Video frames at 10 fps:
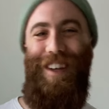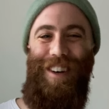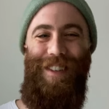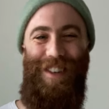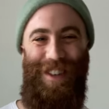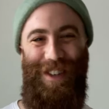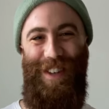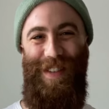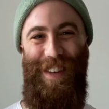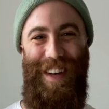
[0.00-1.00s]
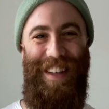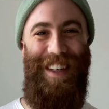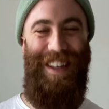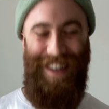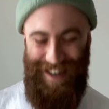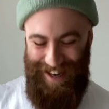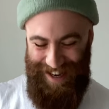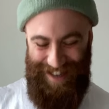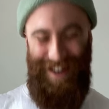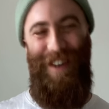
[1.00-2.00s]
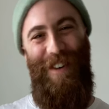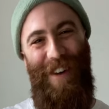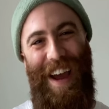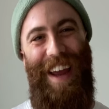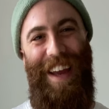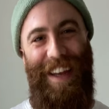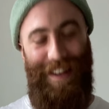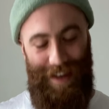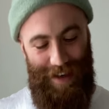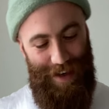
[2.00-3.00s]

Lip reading: I wasn't sure if you get it. So weigh it.